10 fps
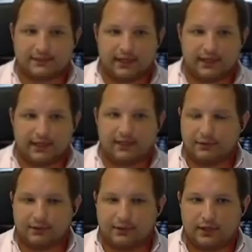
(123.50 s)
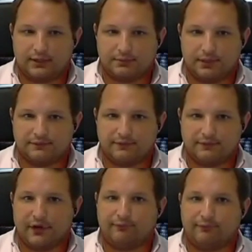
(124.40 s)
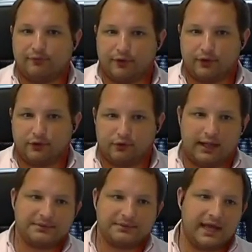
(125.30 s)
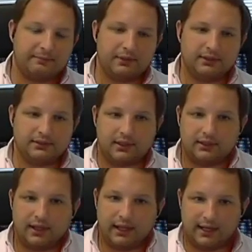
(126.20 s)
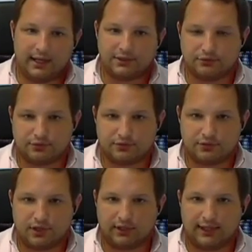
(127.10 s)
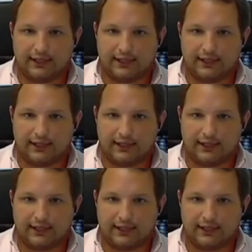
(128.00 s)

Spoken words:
And that site is very helpful for Google Apps admins and end users